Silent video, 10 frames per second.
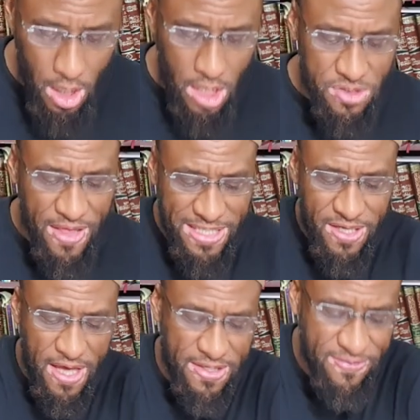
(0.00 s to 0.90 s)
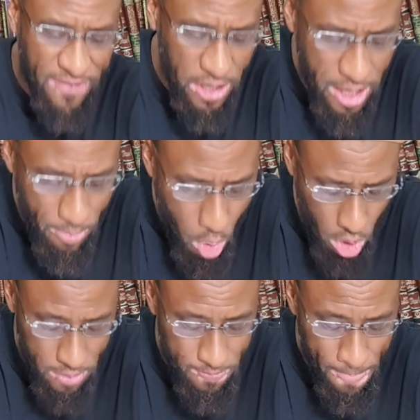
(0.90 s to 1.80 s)
So that's that's very
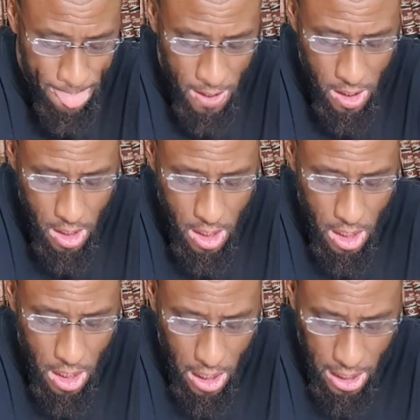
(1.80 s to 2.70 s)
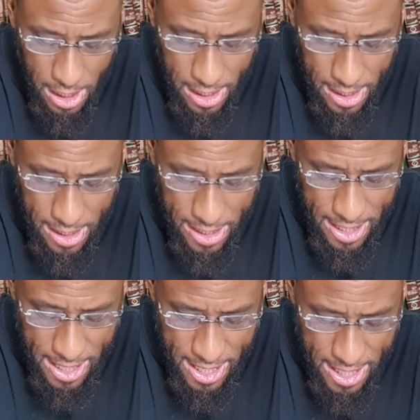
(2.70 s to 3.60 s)
important. Uh,
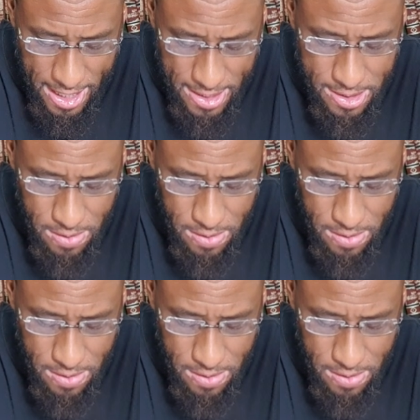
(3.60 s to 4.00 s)
and